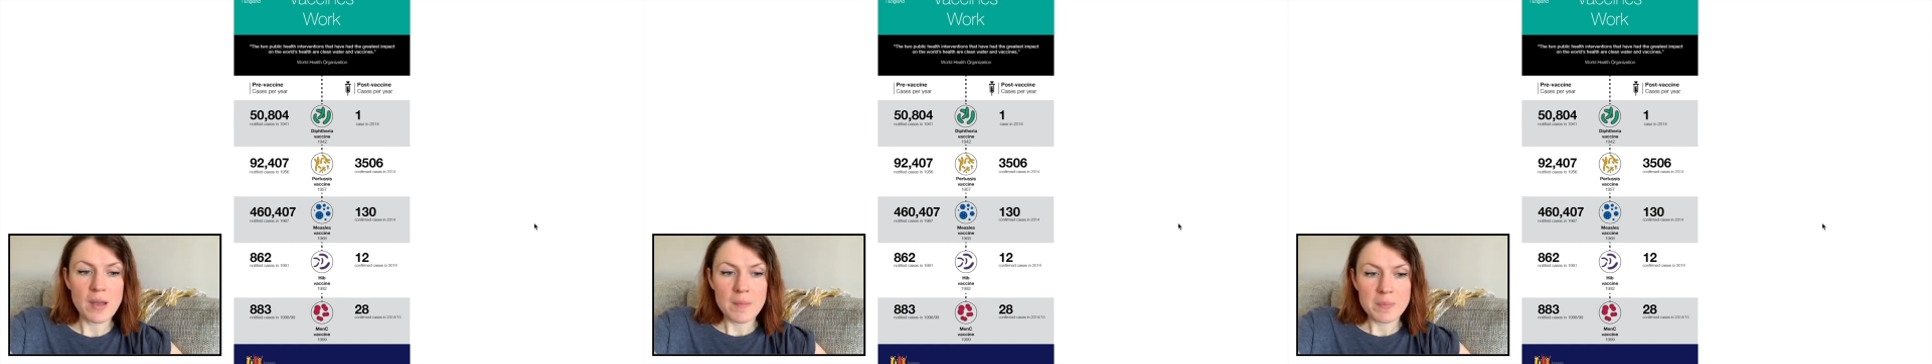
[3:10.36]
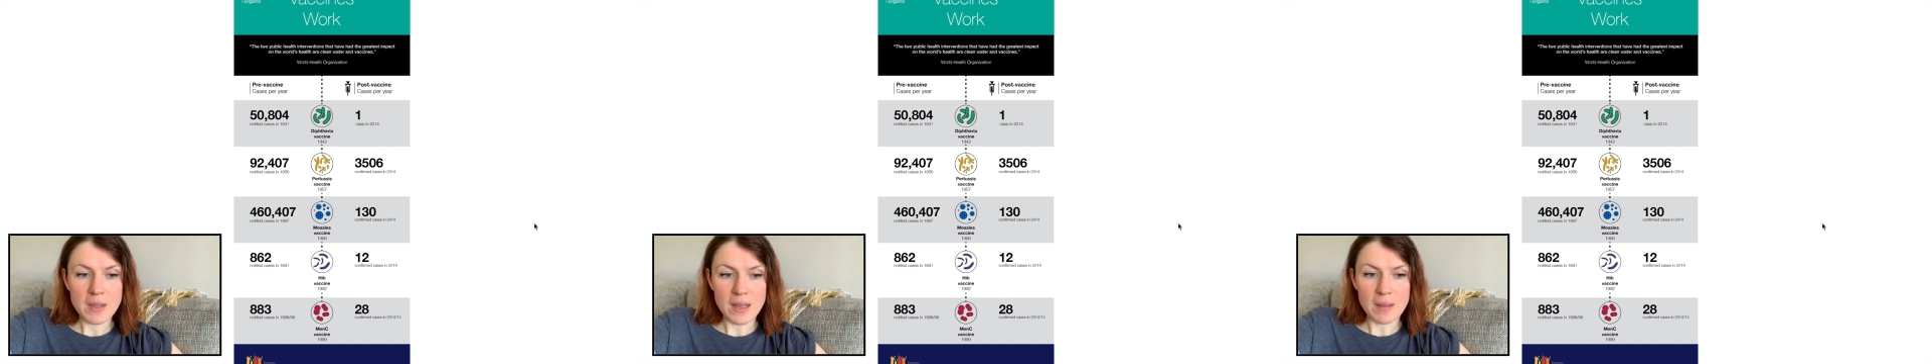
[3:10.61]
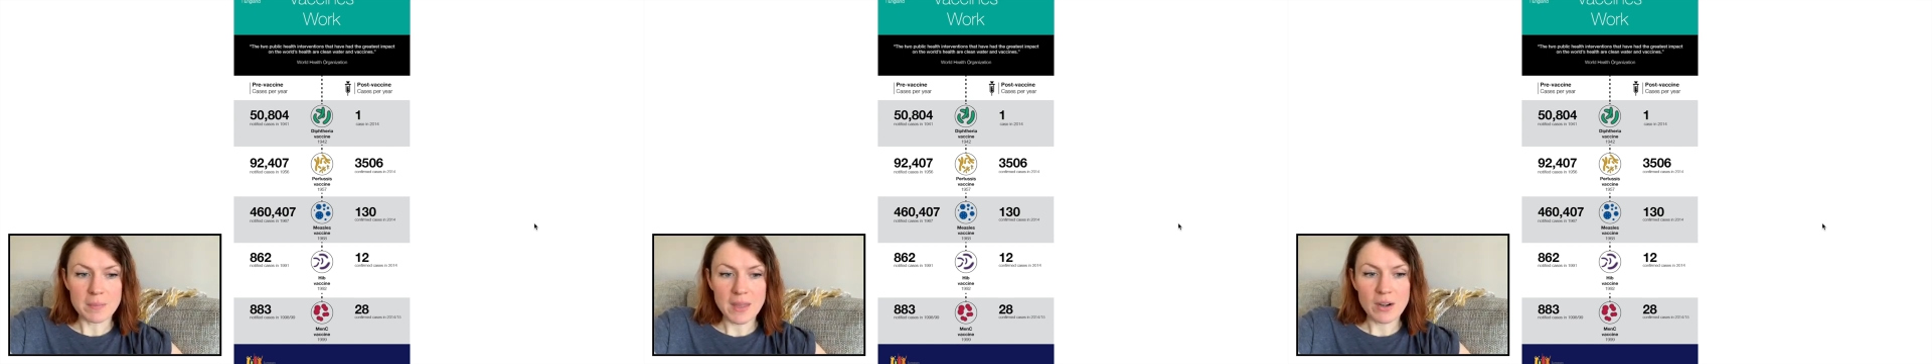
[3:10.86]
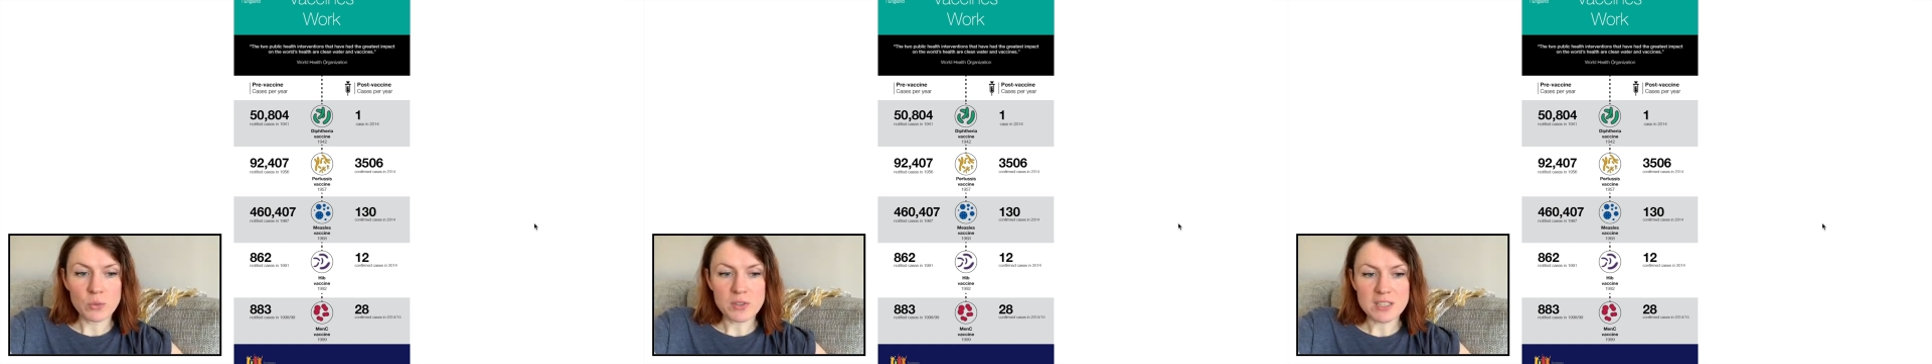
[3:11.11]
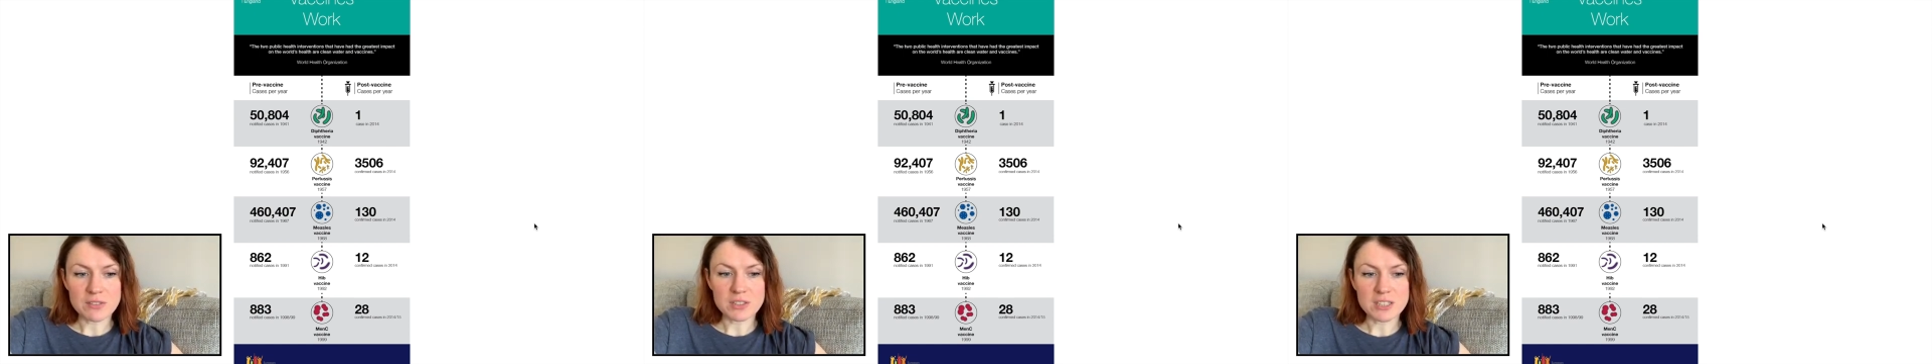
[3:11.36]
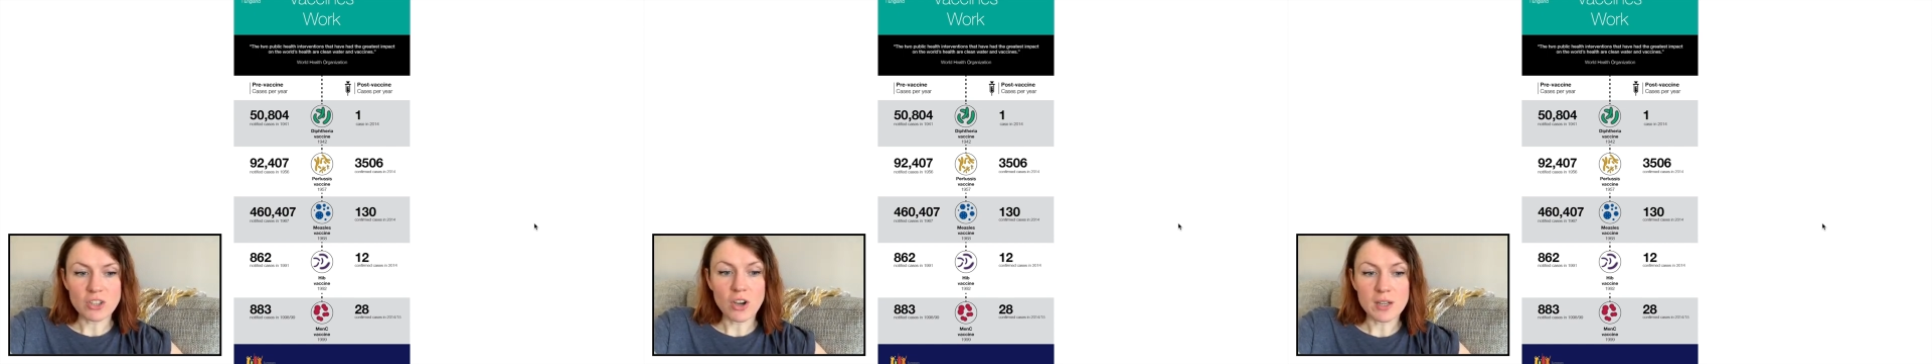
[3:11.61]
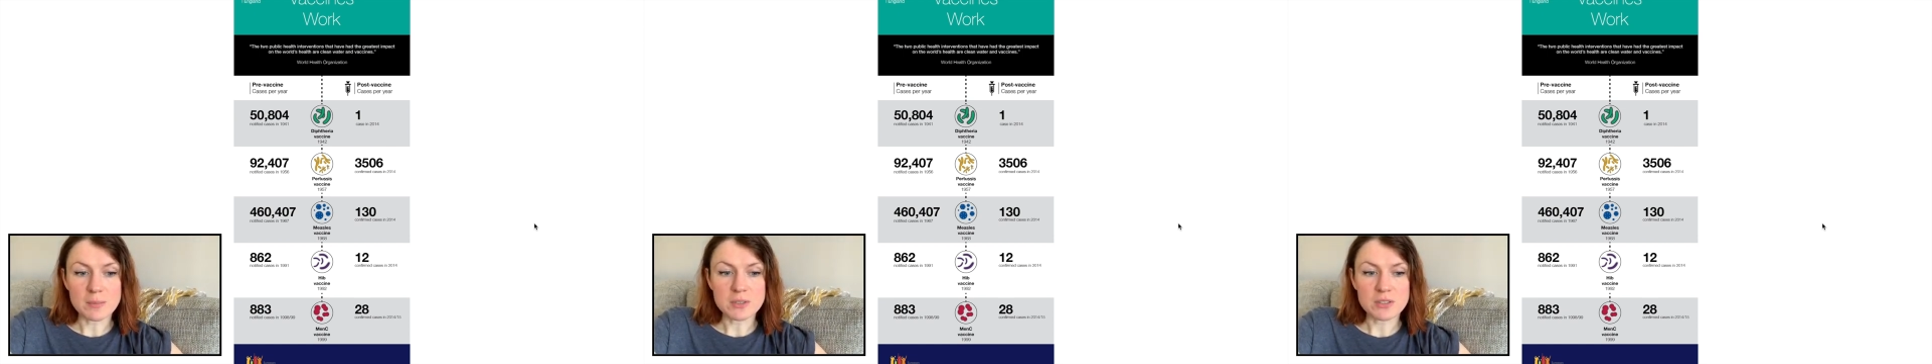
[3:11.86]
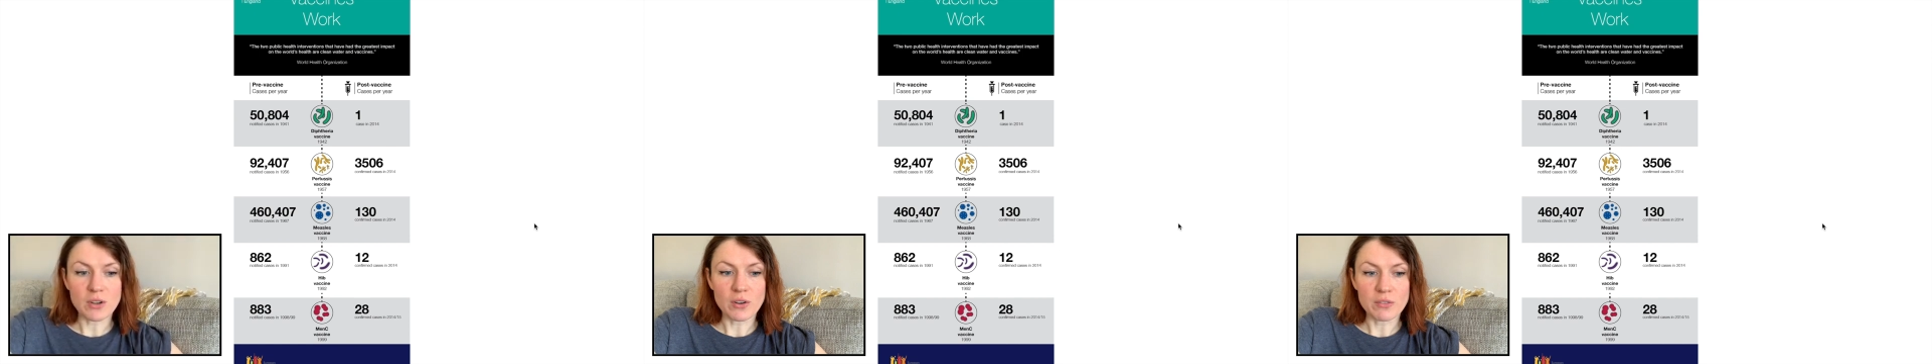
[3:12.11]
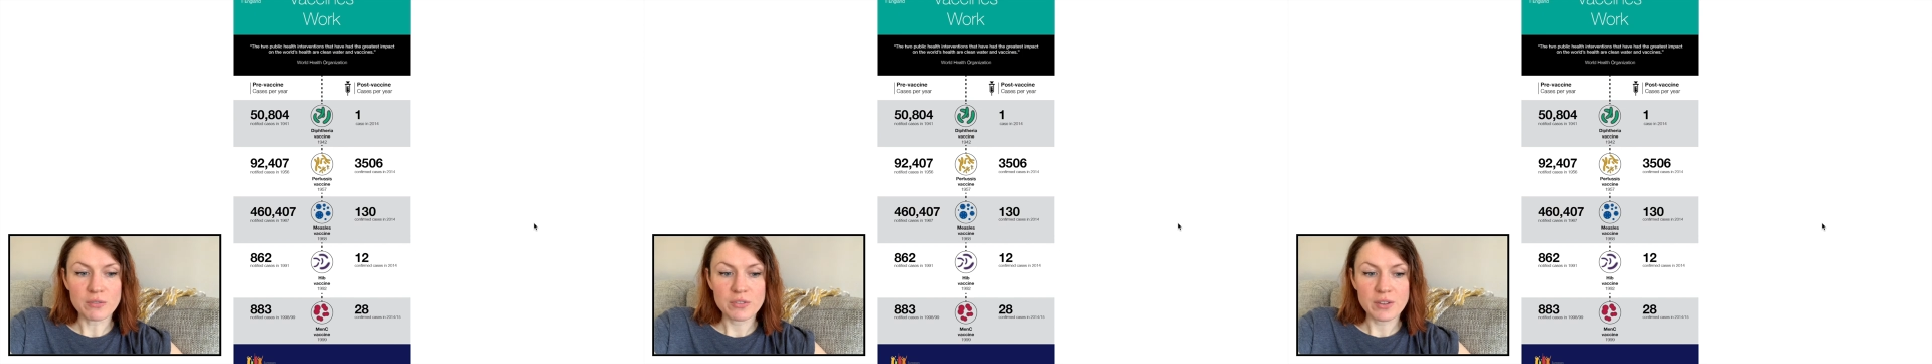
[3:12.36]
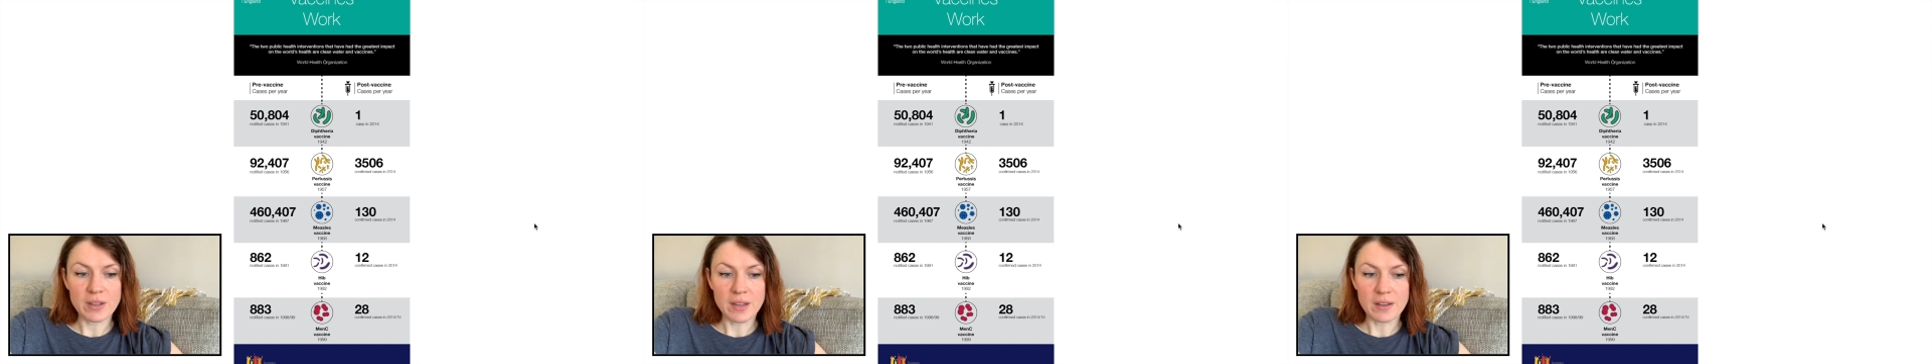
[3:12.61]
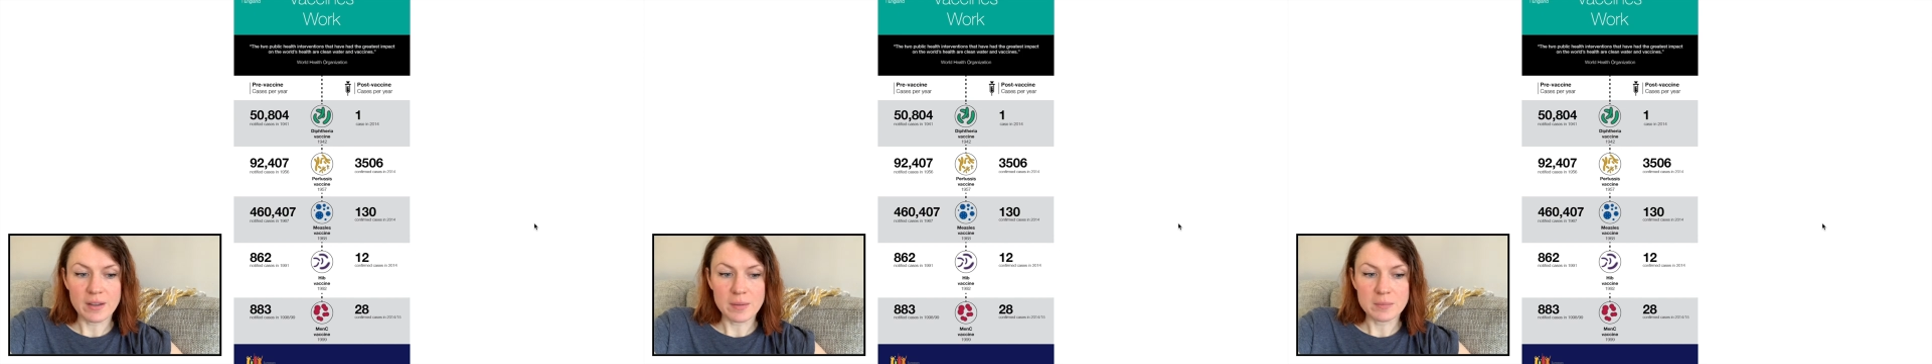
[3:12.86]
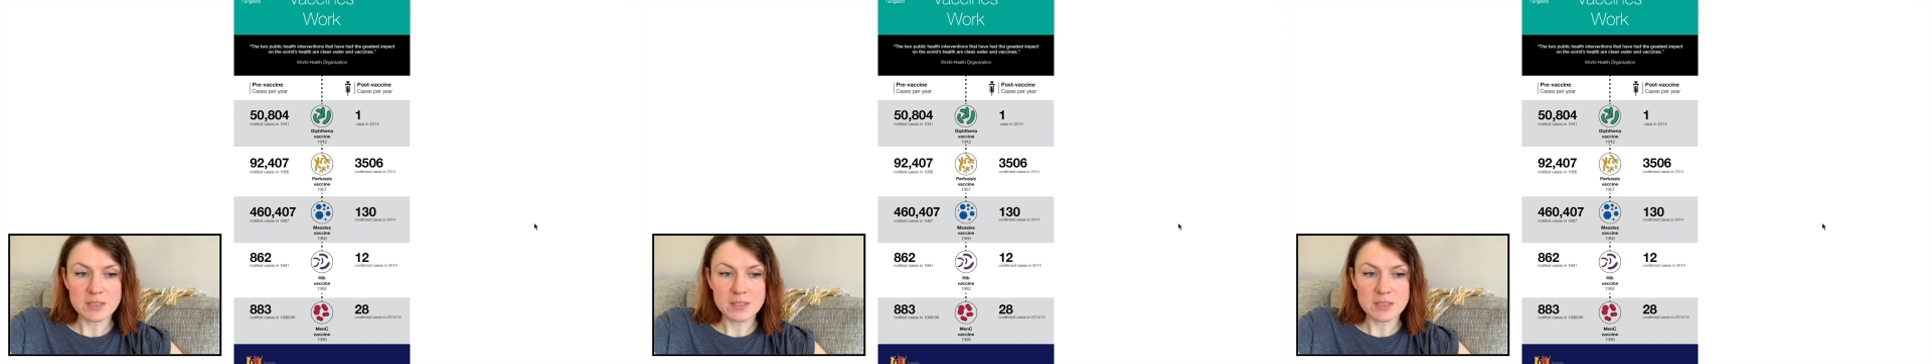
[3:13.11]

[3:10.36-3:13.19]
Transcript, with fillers: um, they're all the different types of um,